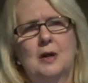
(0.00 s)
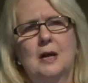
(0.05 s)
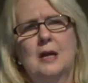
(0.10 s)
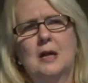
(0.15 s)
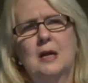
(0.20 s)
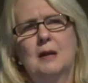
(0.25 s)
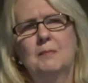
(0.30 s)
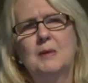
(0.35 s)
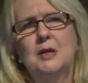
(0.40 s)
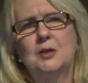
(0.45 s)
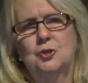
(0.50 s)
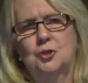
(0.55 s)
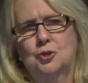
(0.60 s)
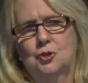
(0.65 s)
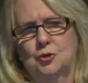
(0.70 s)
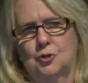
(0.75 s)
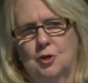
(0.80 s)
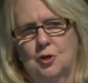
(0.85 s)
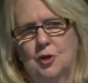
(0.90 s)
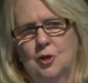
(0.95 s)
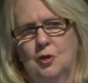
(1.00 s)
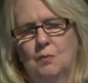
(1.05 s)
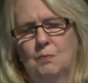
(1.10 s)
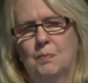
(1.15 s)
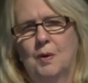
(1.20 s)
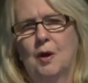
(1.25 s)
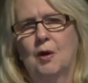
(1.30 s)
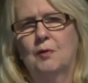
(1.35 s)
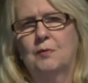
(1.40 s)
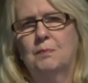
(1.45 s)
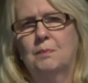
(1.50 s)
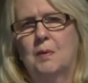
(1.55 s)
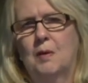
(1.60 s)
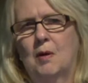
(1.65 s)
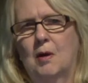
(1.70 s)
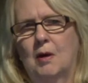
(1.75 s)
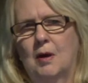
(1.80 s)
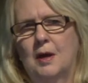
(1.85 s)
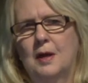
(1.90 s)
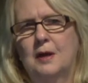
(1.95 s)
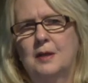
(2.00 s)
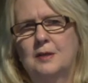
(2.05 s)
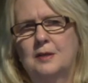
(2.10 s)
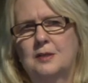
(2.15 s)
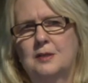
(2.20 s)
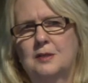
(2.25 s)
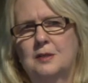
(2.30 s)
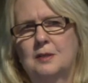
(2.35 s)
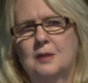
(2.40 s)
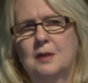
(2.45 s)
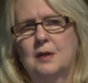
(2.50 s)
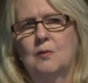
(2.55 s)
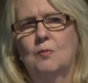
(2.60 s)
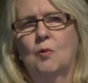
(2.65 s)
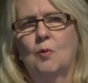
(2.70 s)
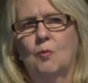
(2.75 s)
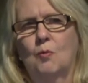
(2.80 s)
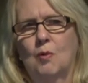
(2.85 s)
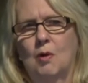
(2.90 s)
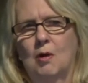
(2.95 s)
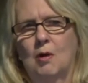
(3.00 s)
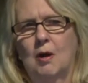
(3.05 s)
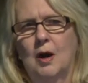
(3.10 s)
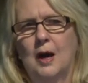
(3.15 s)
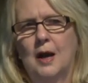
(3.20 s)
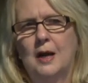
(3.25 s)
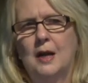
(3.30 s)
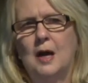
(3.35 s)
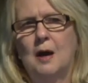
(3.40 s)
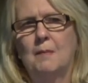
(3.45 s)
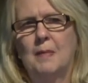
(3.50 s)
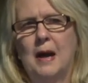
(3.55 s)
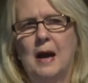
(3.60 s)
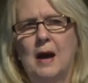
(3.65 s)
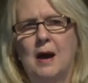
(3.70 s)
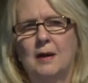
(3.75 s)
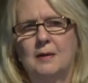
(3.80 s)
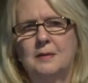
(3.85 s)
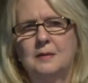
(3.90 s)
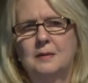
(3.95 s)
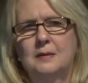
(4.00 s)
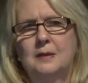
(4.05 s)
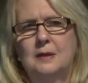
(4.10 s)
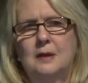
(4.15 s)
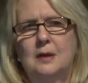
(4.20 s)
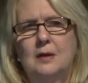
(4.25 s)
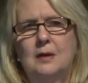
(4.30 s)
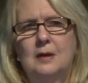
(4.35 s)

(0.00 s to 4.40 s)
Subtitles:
And let me assure you, both parties were worried about